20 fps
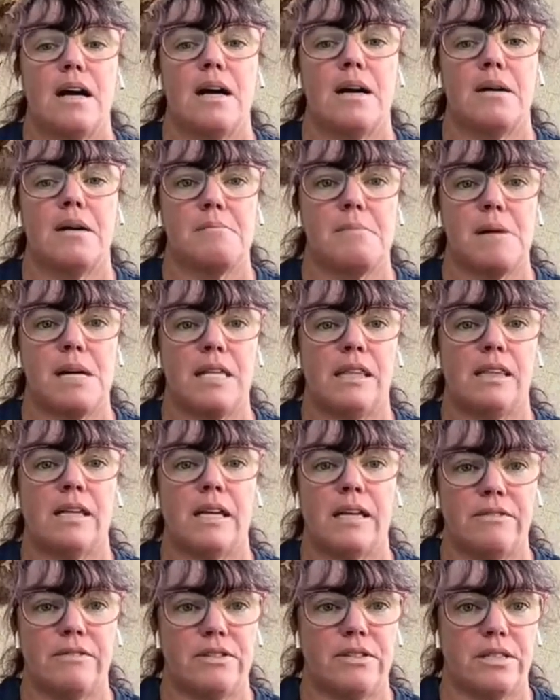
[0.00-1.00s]
Um, my
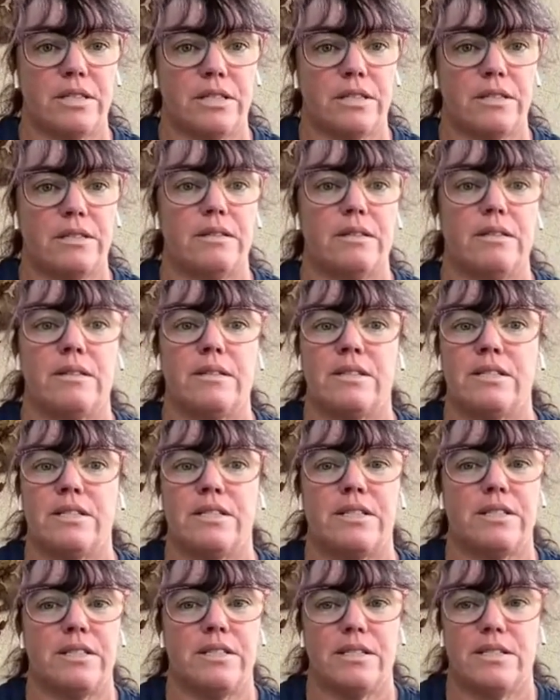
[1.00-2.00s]
life's
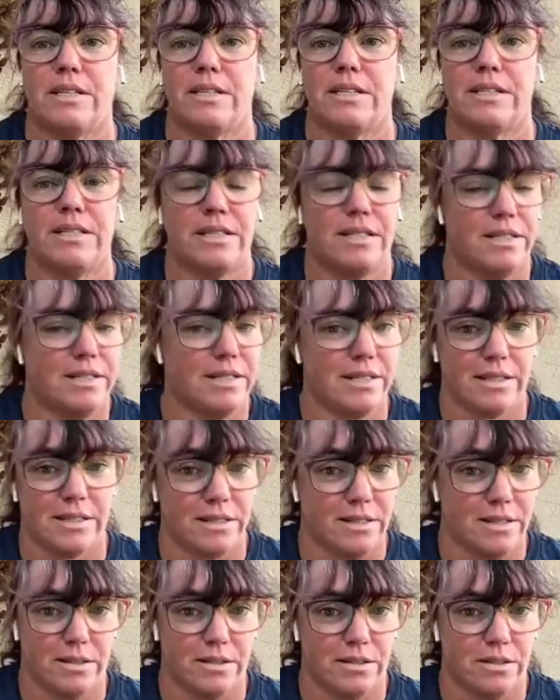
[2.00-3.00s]
just, it
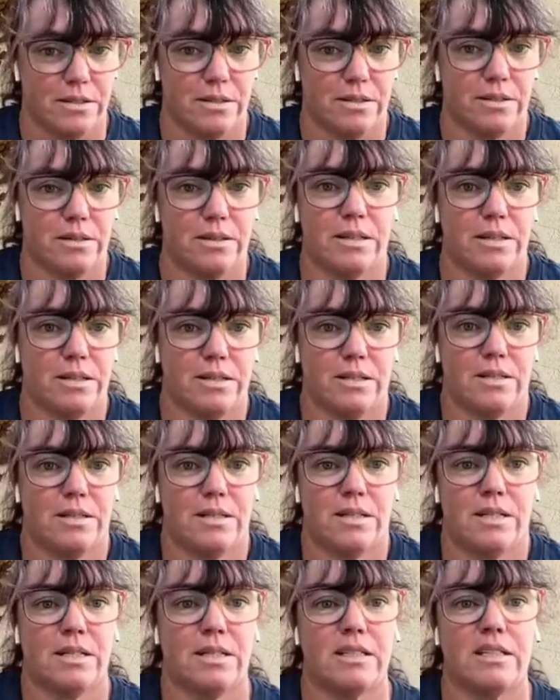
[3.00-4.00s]
doesn't, it
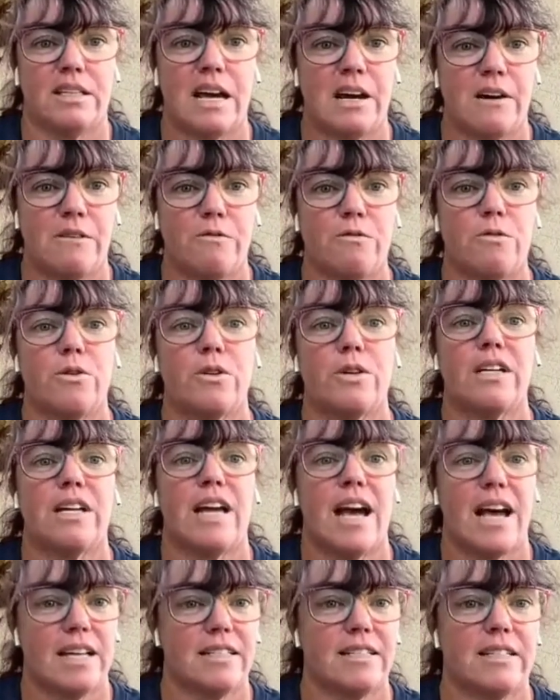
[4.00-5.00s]
didn't allow for it,
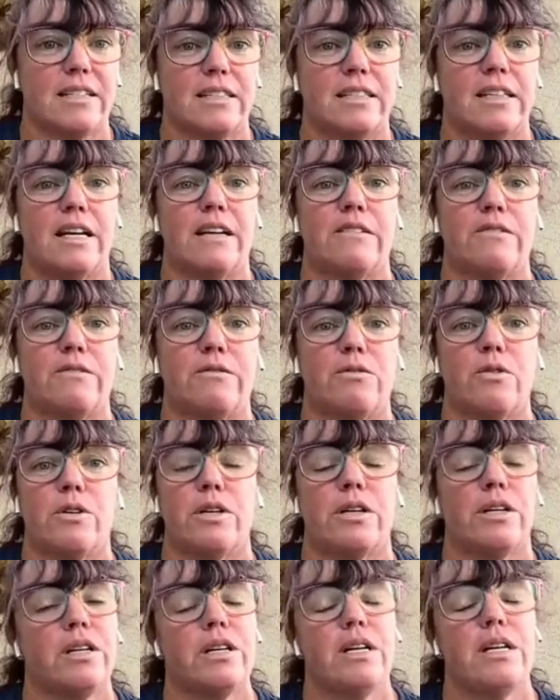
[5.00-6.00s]
hasn't allowed
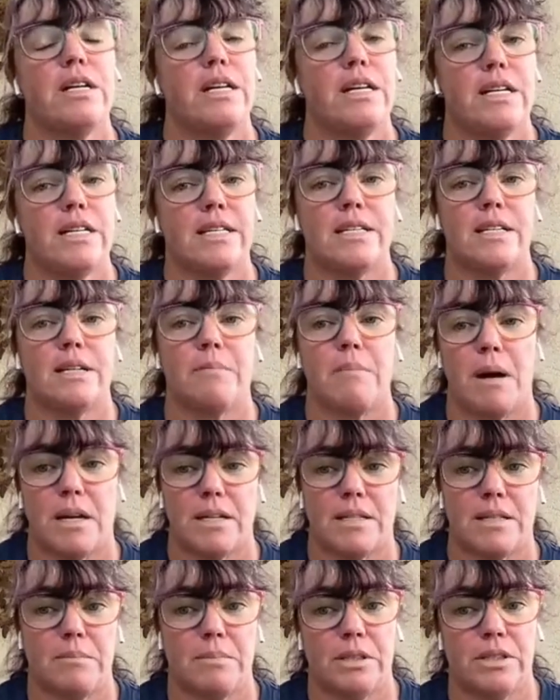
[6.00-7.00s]
for it. Is it a
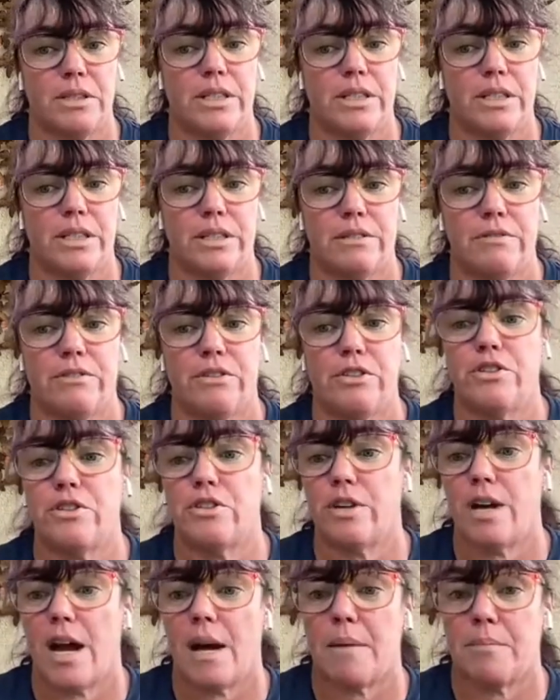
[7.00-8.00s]
possibility in the
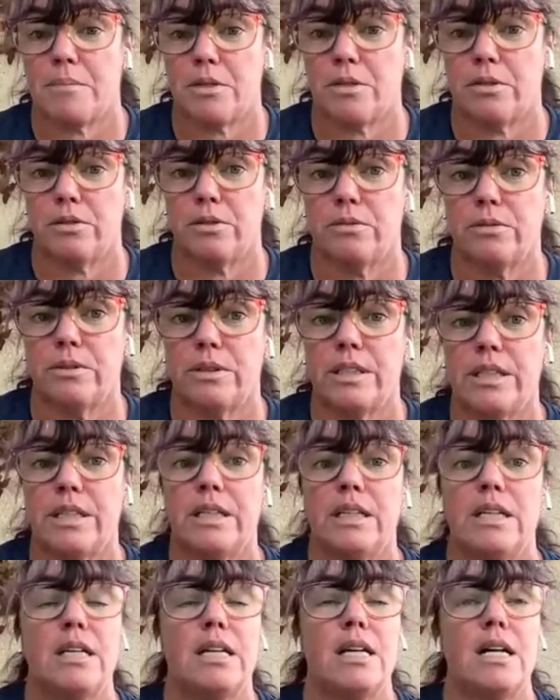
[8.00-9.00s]
future?
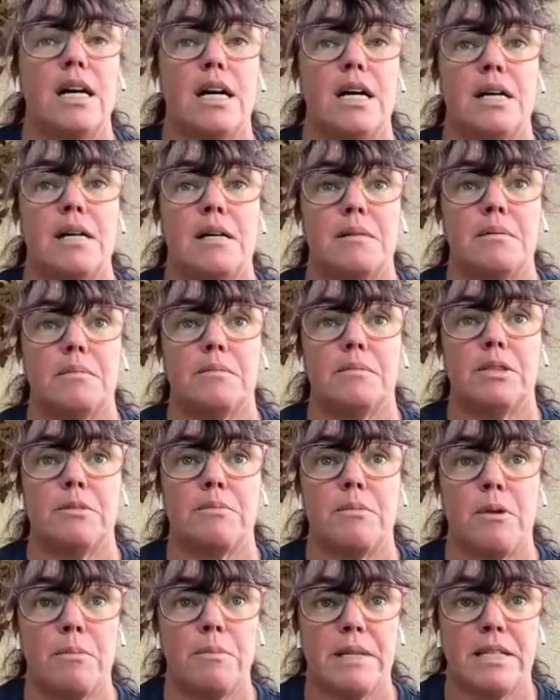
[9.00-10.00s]
Absolutely. Um,
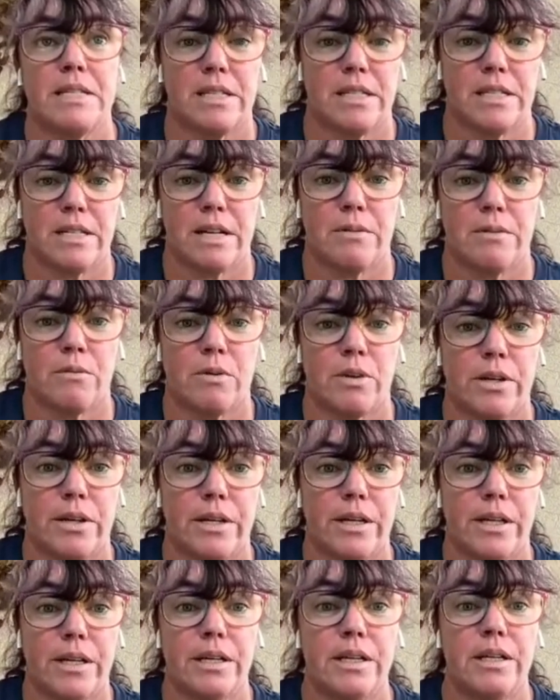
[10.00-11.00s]
small business
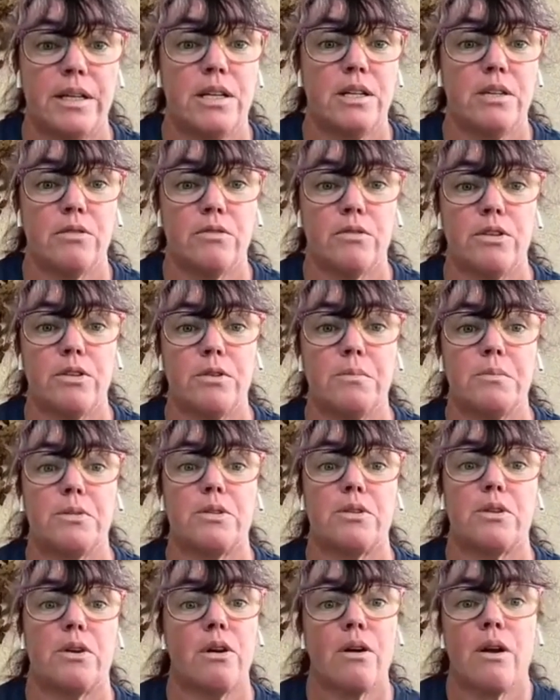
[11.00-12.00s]
networking
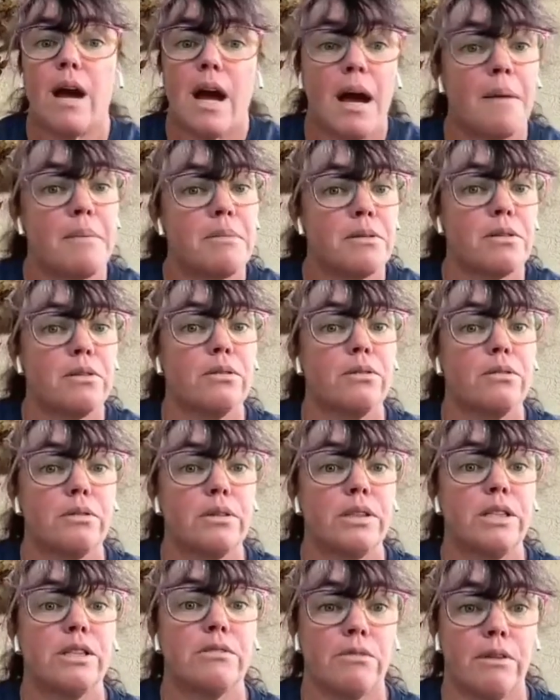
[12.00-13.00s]
groups are
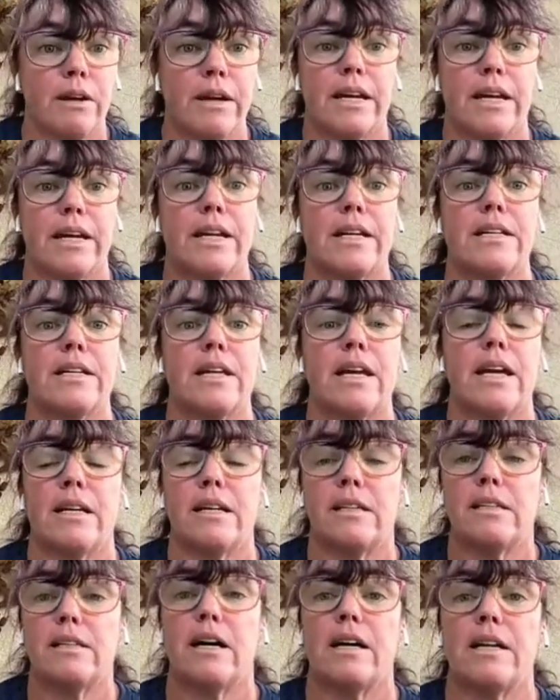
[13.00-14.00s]
absolutely great.
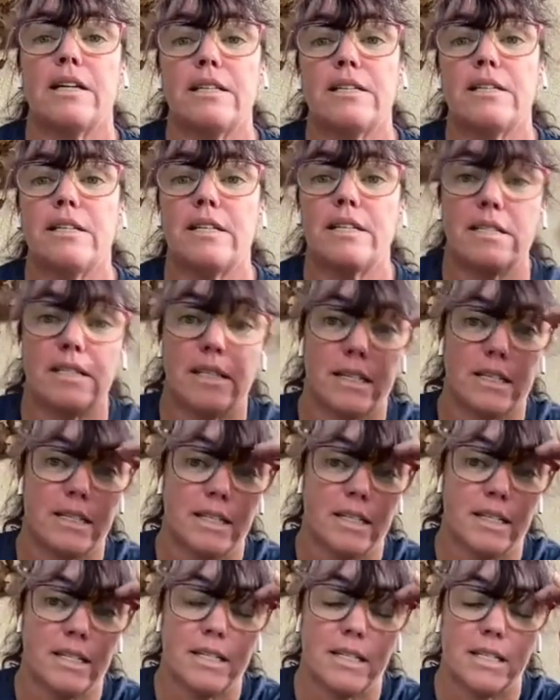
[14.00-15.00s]
And a lot of the nice
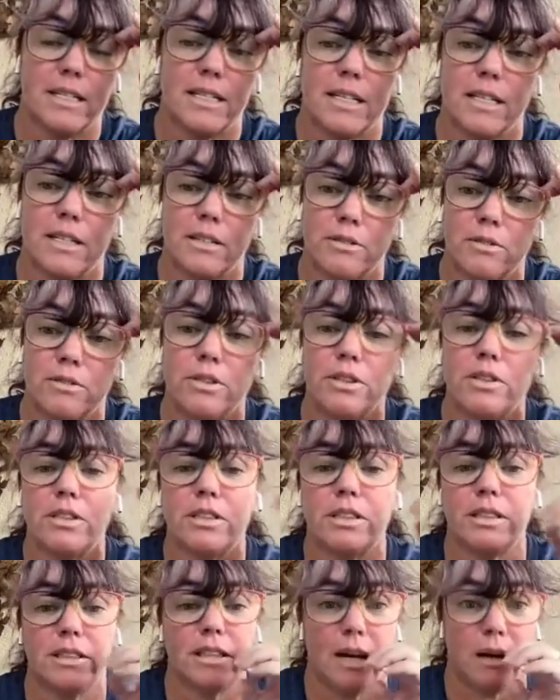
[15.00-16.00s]
things is, is that they're only
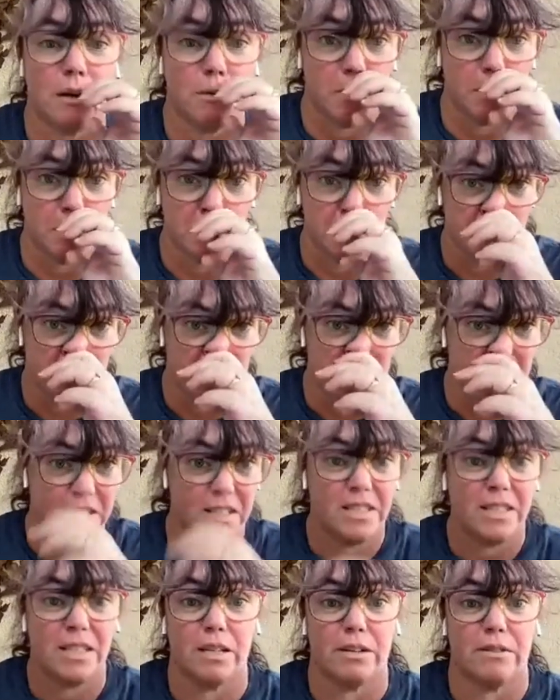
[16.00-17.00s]
going to allow one
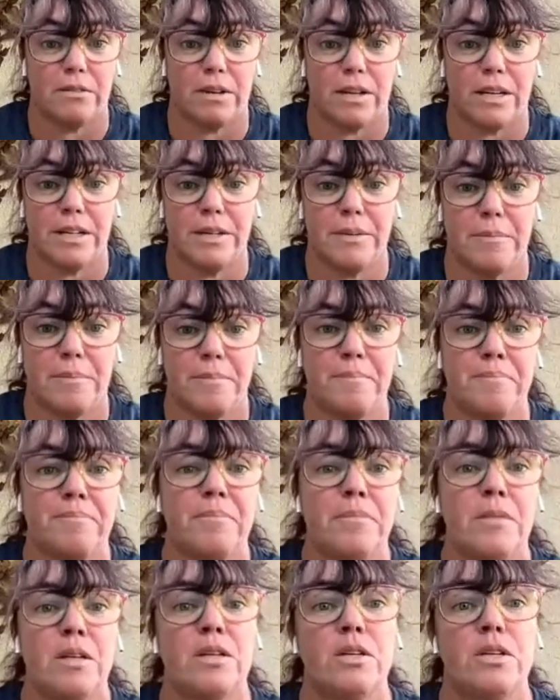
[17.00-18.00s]
person in there, right?
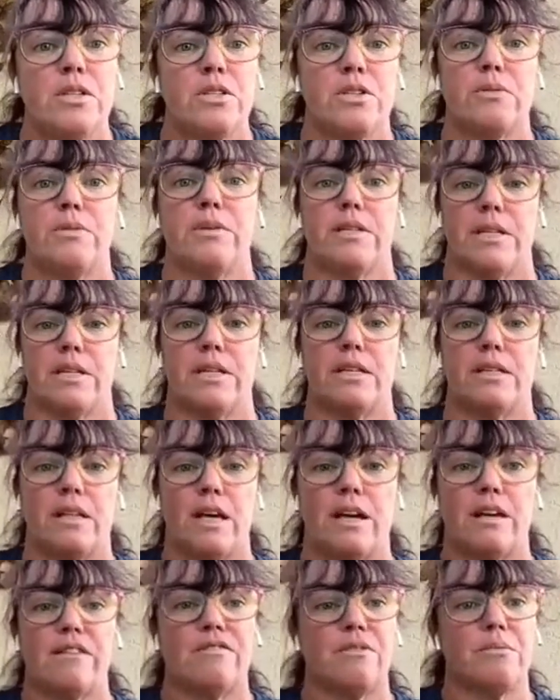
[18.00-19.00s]
So I think a
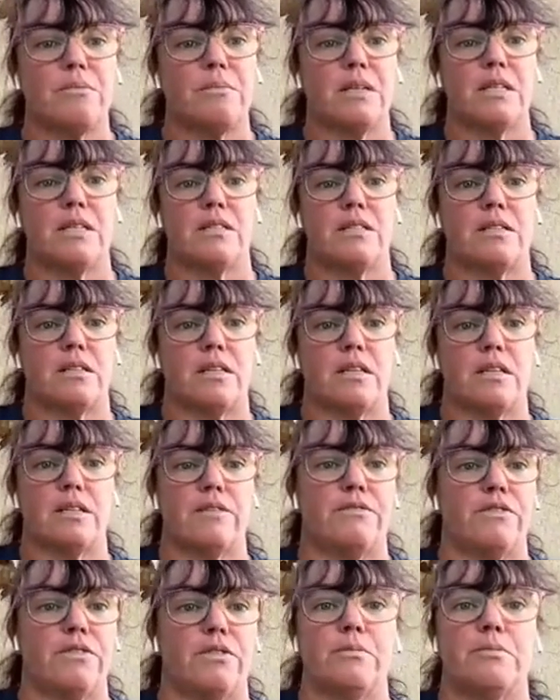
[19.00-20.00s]
lot of them, it's like
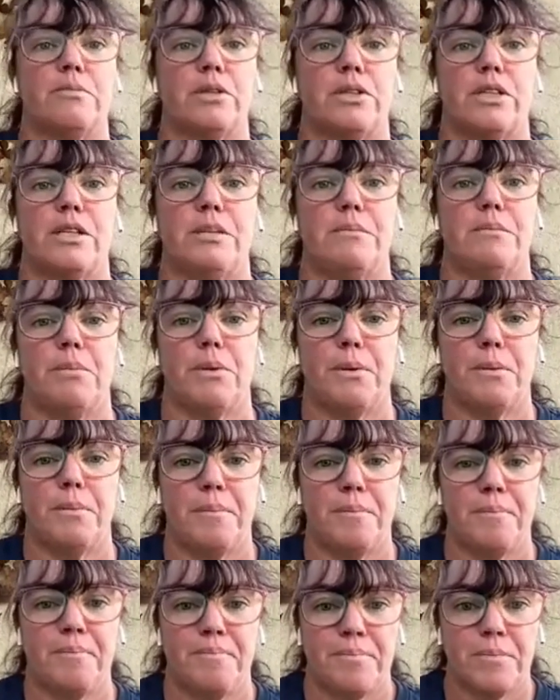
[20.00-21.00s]
if you're a
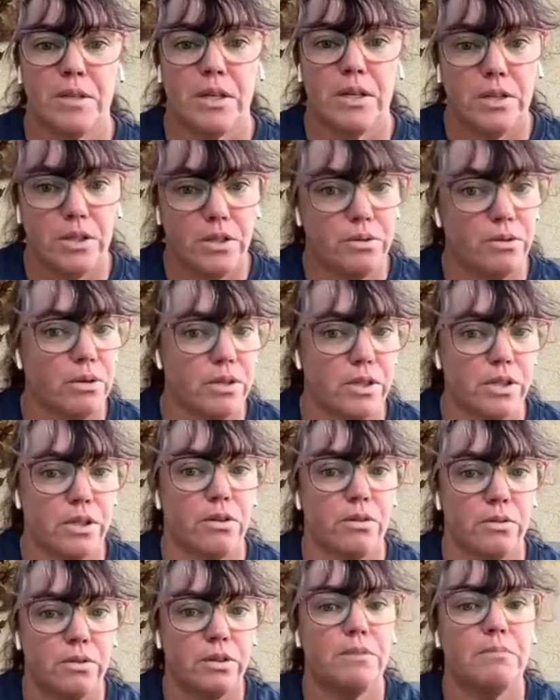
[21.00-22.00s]
bookkeeper, you are the
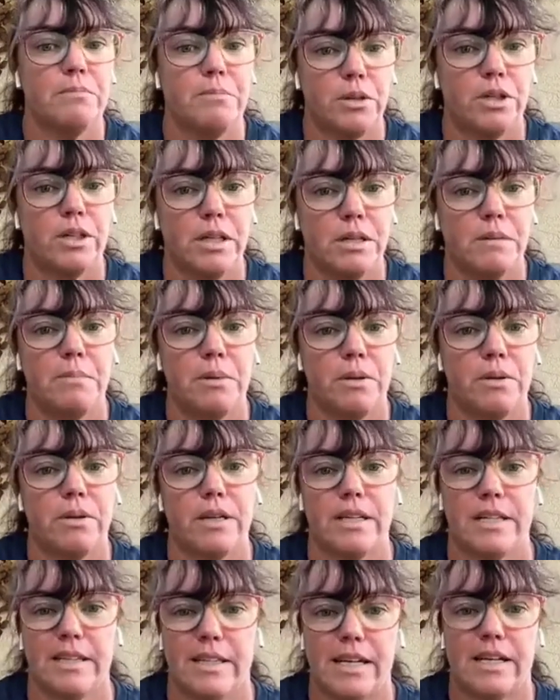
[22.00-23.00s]
only
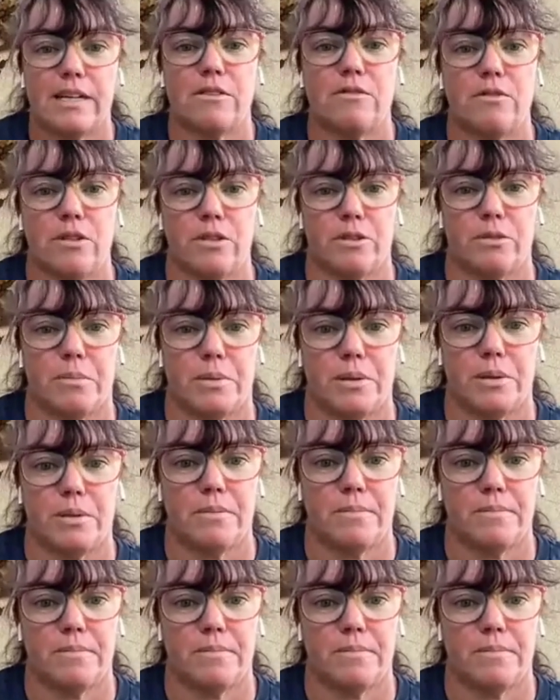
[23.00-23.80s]
bookkeeper in that group.